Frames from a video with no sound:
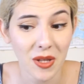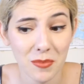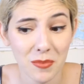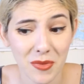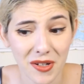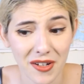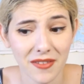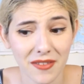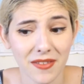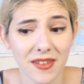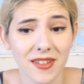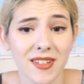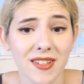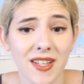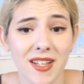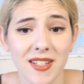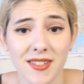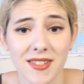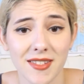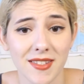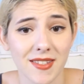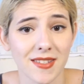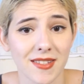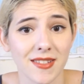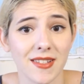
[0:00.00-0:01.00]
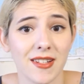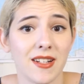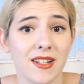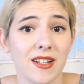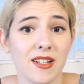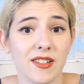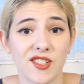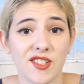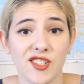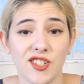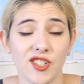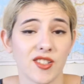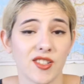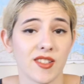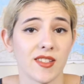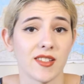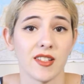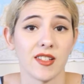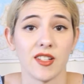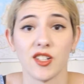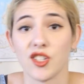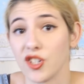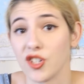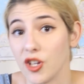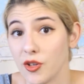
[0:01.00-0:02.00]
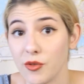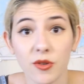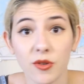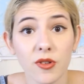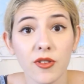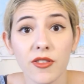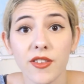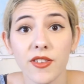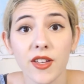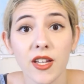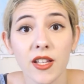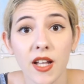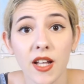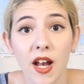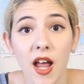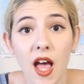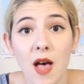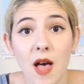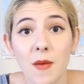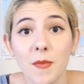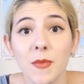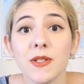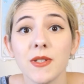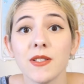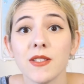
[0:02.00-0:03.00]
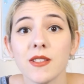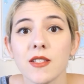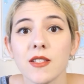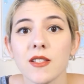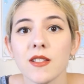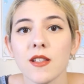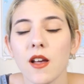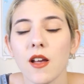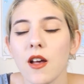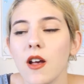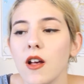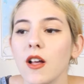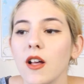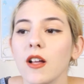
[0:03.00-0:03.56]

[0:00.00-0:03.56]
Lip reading: But I think that's just a general thing that happens.